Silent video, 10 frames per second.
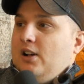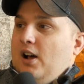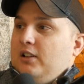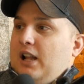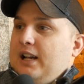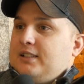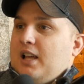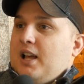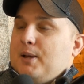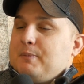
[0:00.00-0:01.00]
A lot of
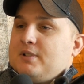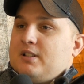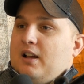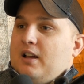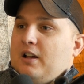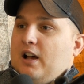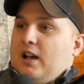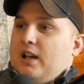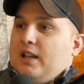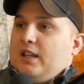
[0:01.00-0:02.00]
times
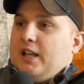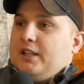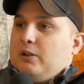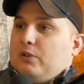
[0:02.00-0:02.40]
I get